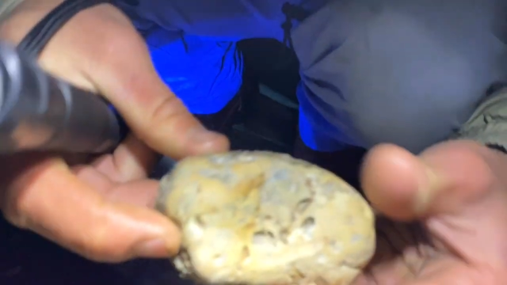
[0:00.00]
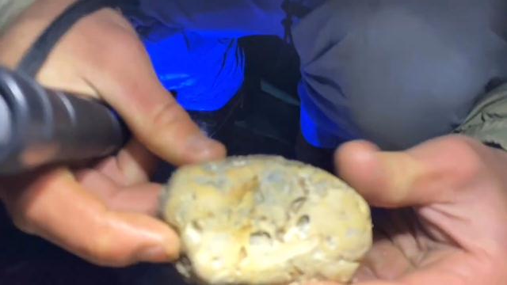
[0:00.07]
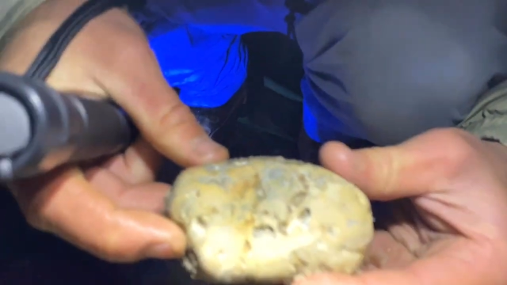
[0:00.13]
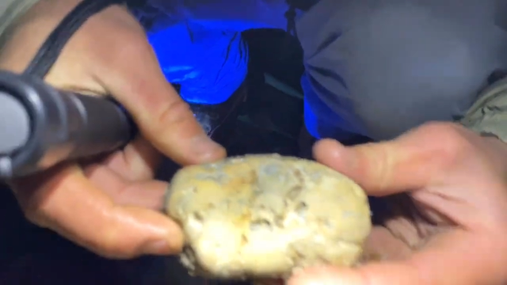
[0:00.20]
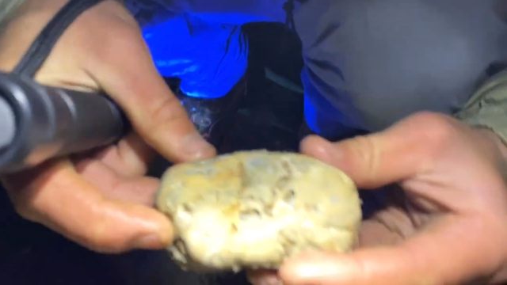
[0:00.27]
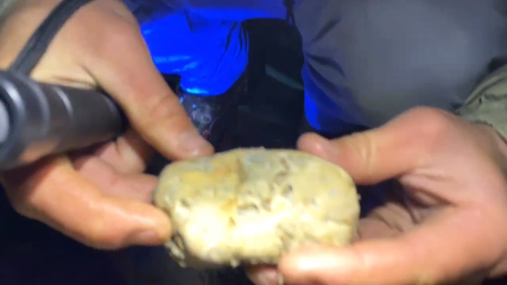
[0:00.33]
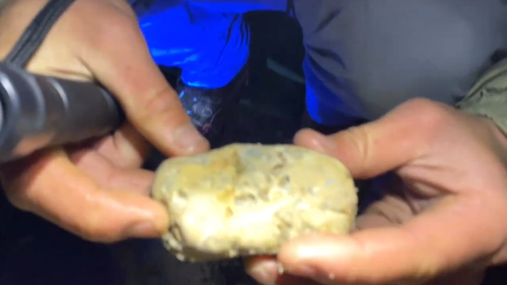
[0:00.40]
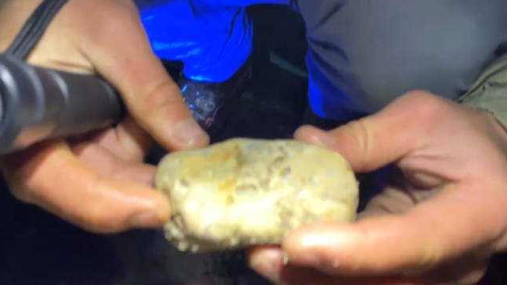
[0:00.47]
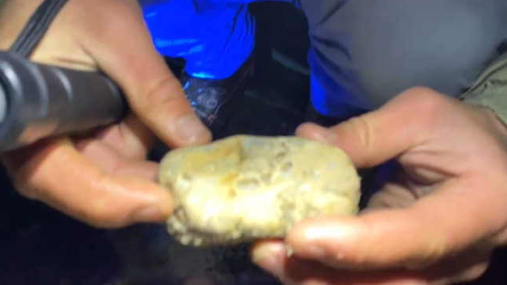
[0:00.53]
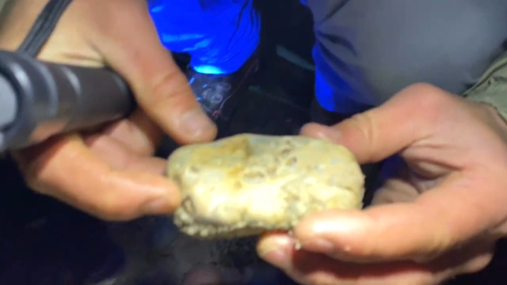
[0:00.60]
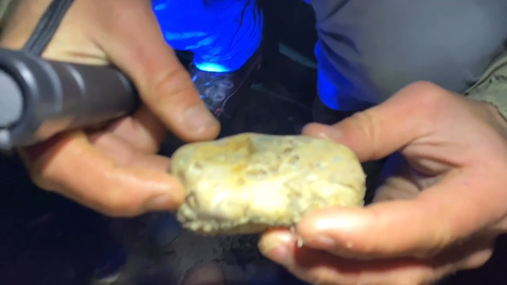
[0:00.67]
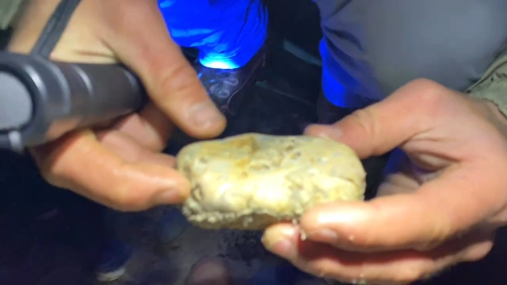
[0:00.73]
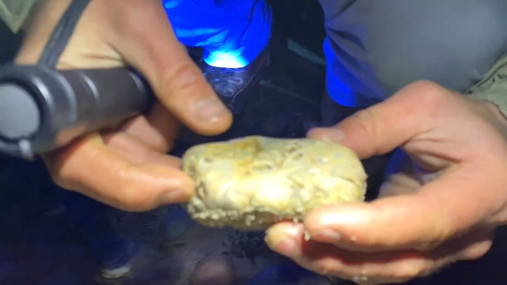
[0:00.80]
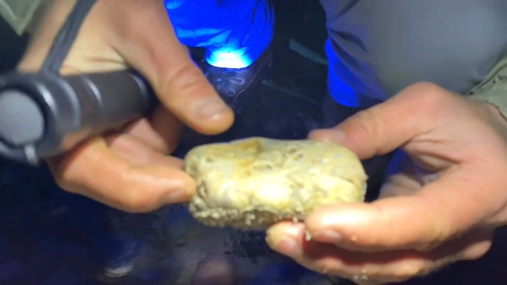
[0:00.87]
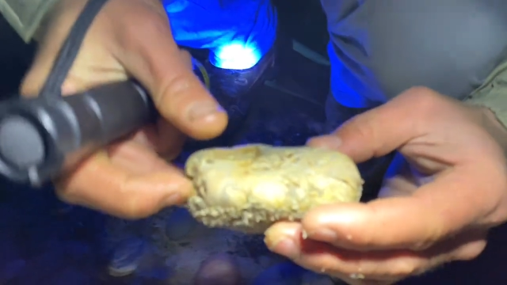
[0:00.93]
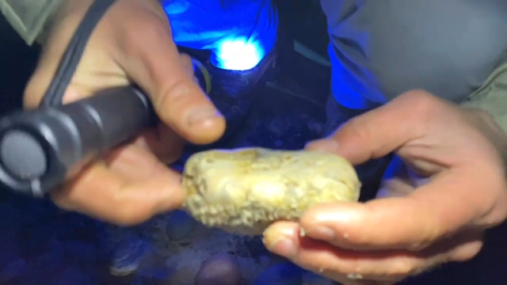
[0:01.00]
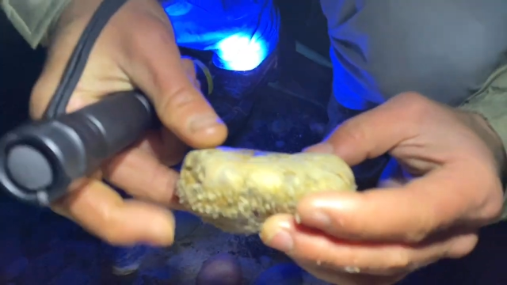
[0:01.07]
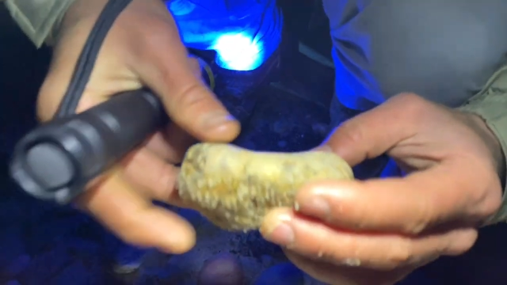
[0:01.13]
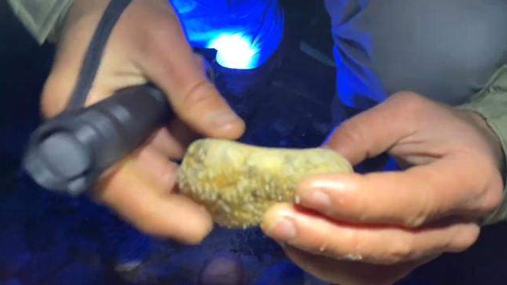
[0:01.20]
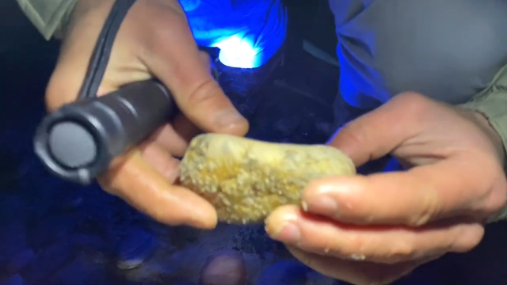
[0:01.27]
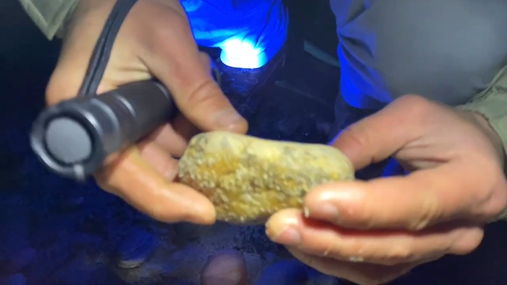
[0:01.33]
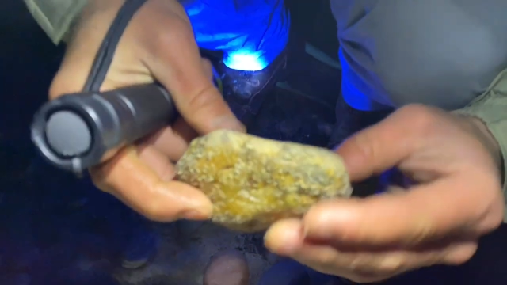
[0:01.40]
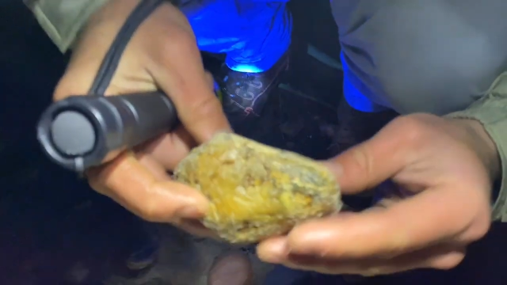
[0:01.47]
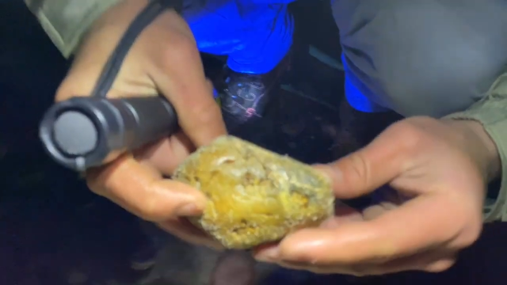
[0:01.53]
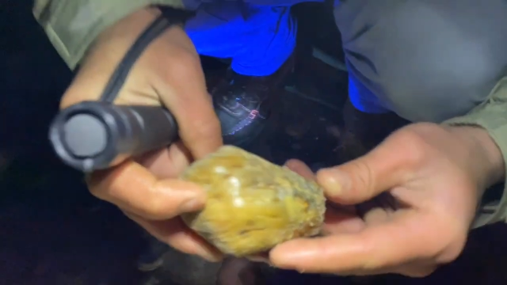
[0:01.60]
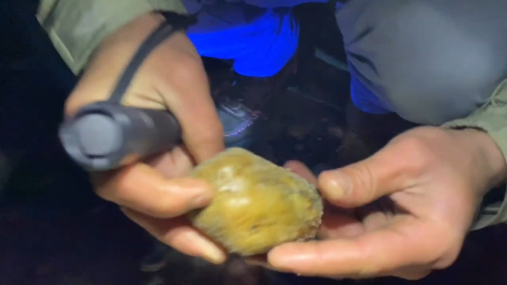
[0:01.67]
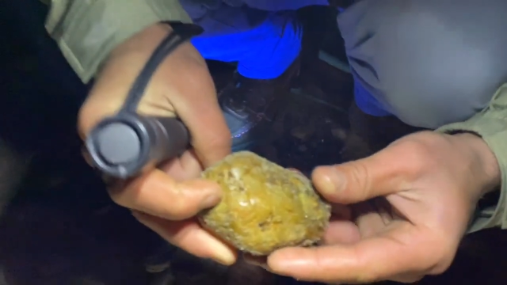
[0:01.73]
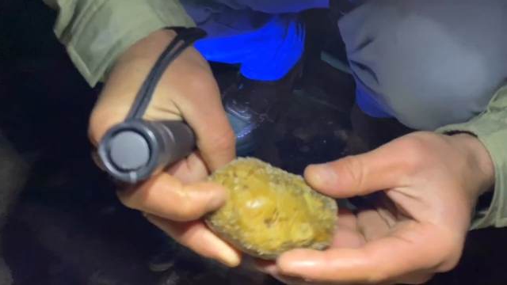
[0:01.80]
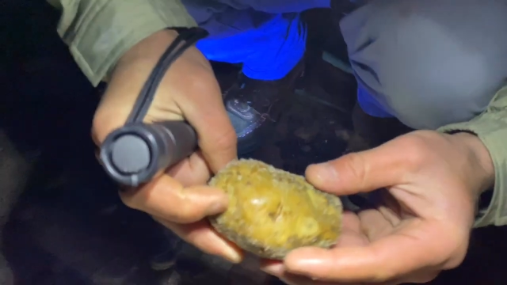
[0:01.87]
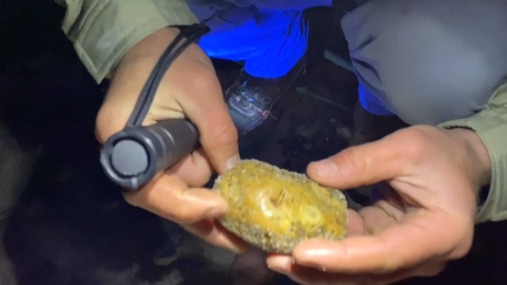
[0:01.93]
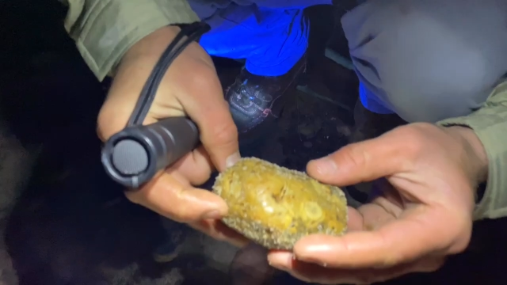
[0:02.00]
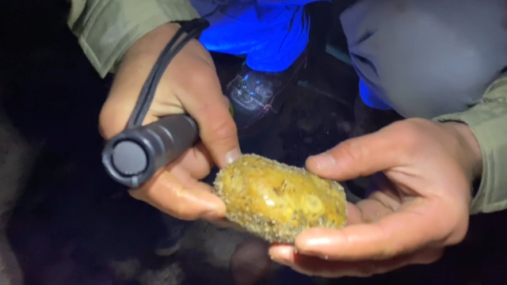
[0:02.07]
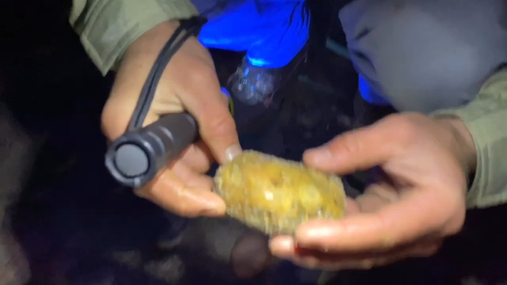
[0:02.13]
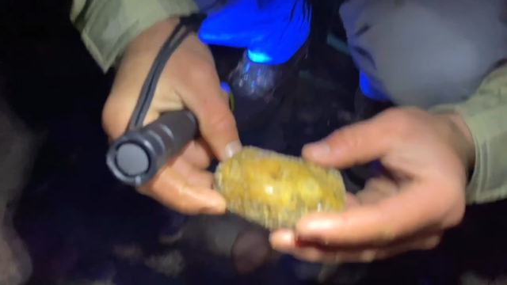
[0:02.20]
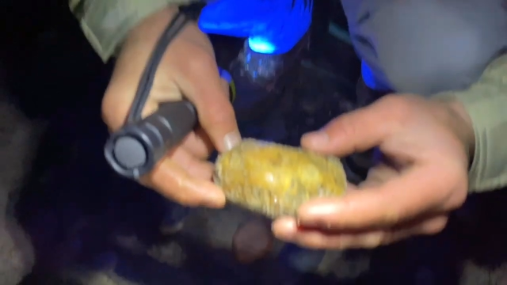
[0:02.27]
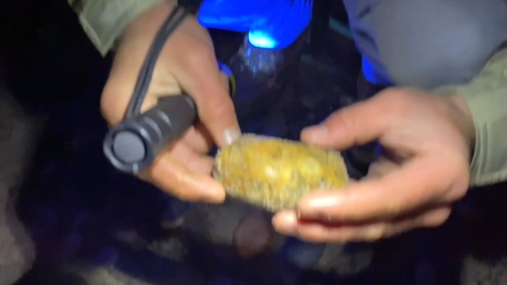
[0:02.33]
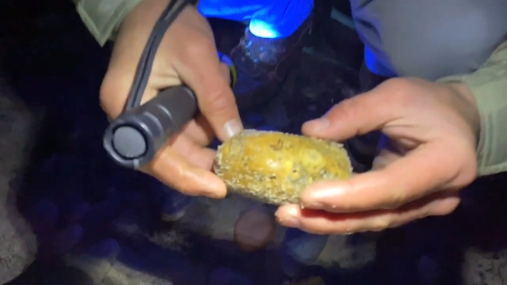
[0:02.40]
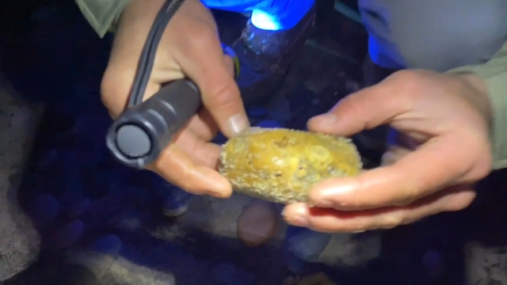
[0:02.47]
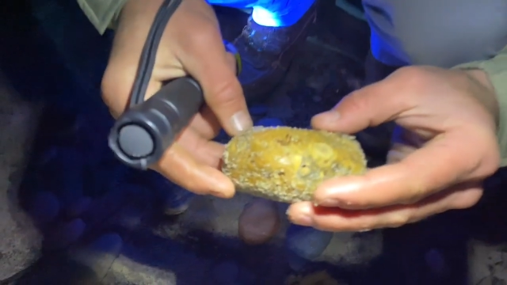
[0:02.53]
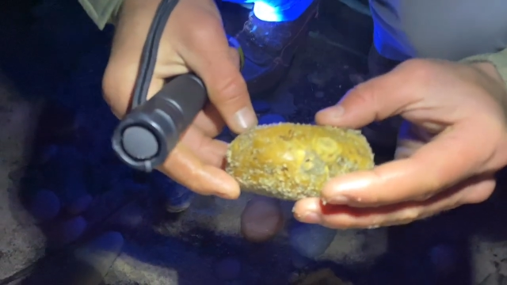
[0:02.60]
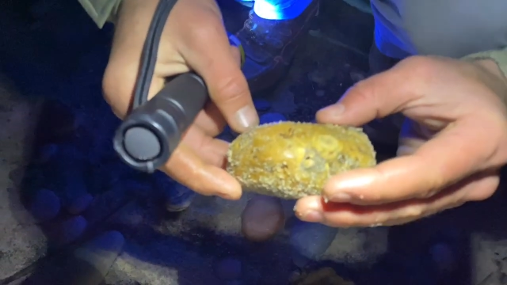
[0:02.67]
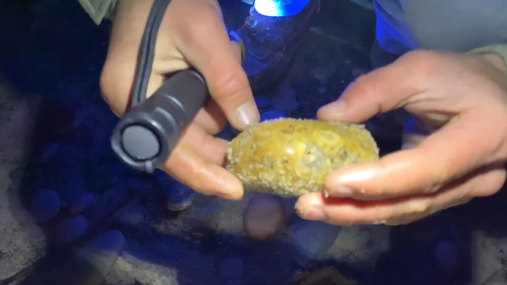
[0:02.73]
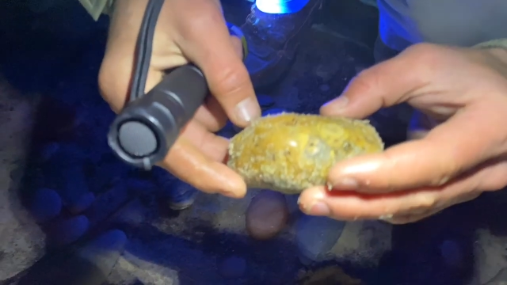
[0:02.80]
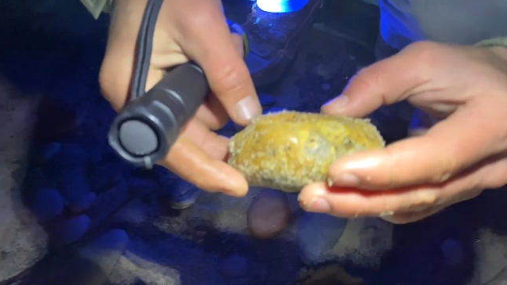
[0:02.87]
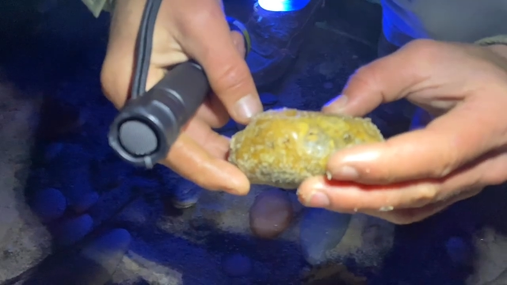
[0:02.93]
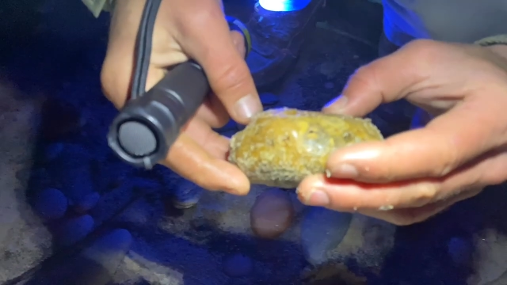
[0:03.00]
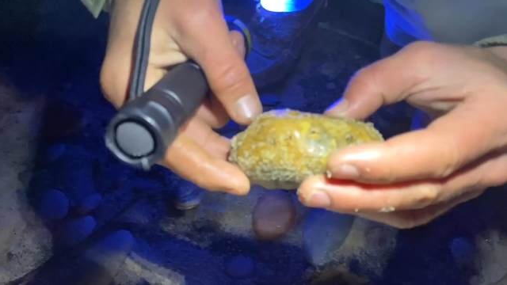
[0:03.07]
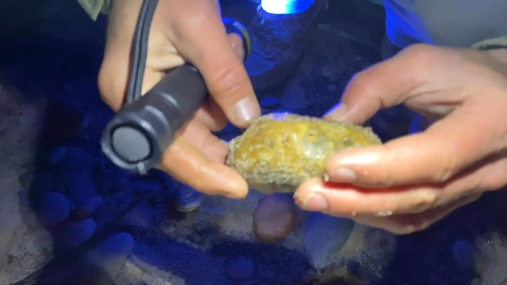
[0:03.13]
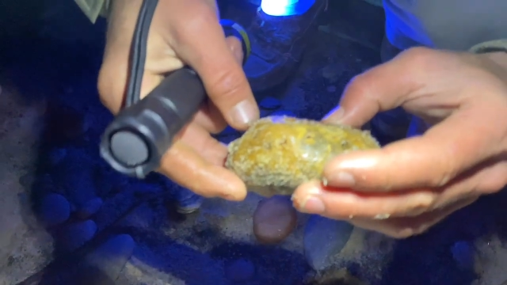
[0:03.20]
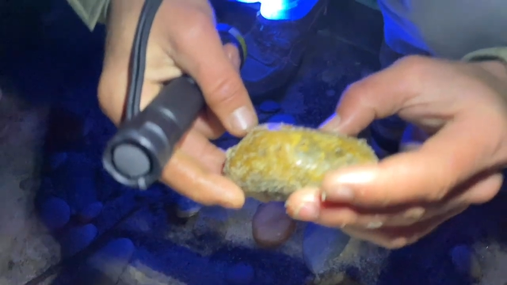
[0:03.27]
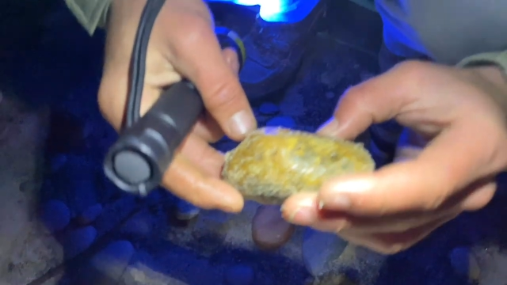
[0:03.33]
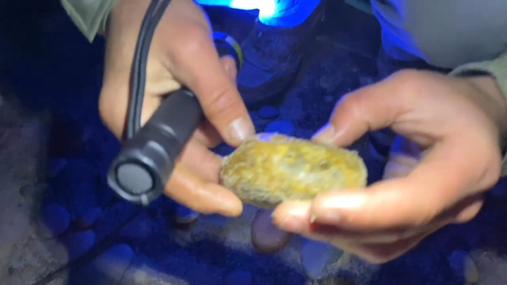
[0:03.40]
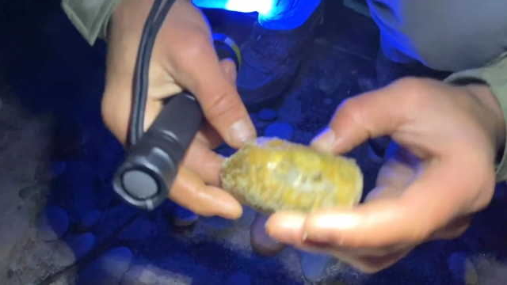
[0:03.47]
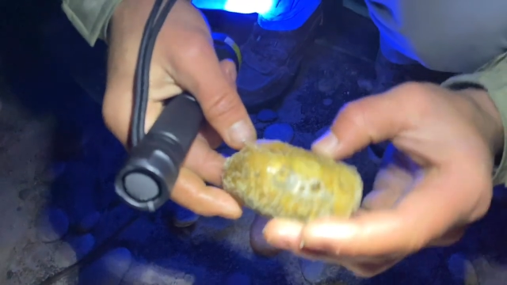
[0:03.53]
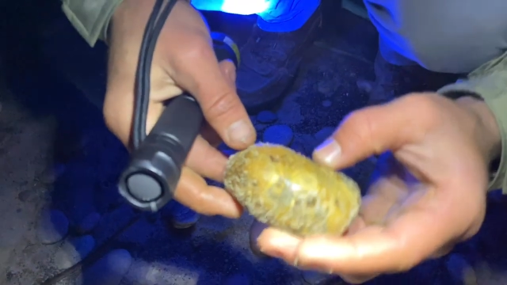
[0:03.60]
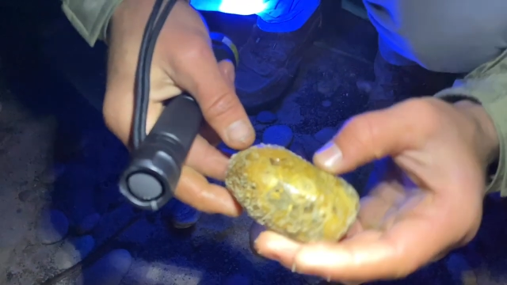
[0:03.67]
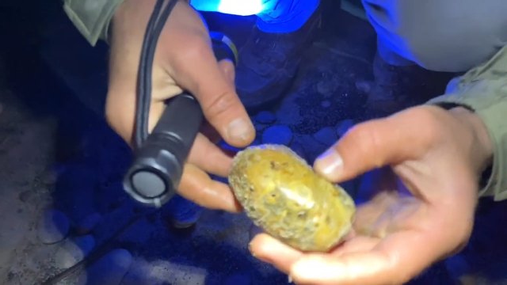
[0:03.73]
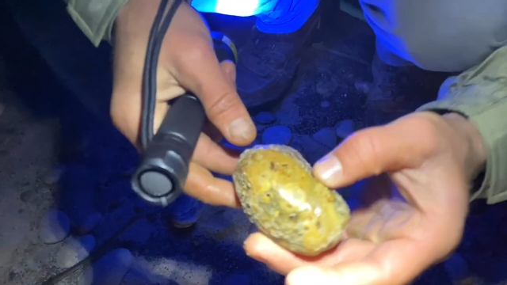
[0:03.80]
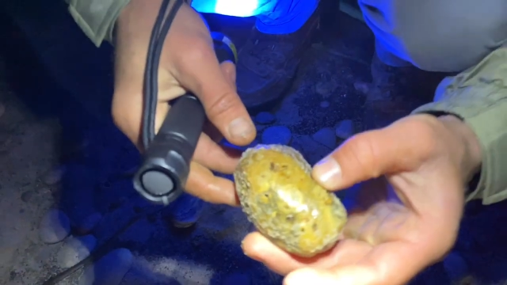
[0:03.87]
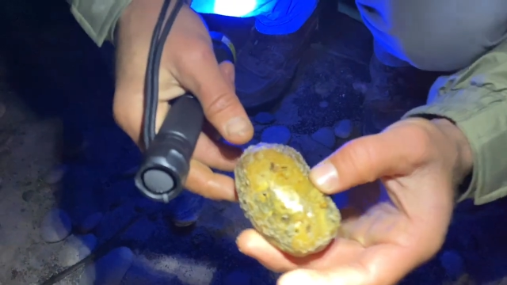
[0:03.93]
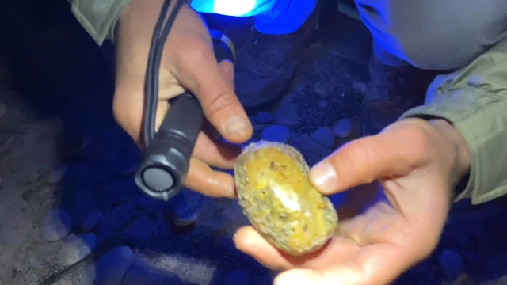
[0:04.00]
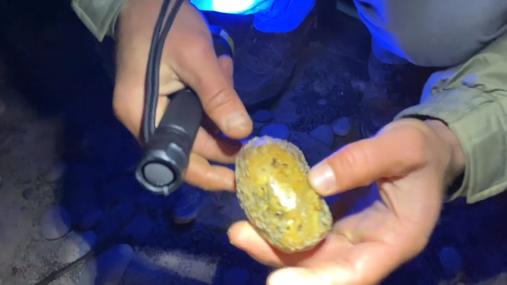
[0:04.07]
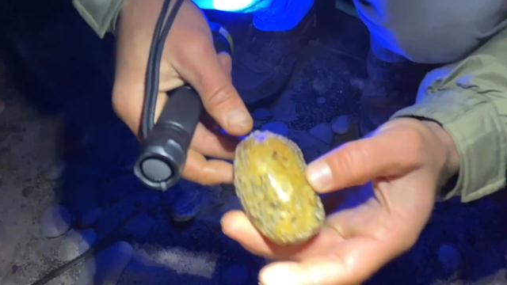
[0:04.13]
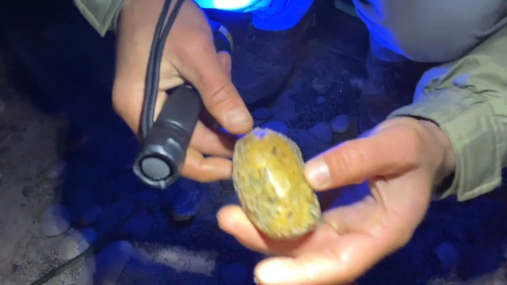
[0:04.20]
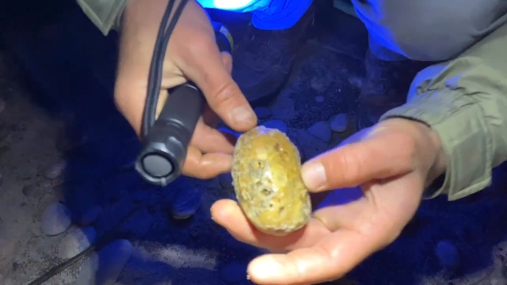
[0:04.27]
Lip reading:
(no speaker visible)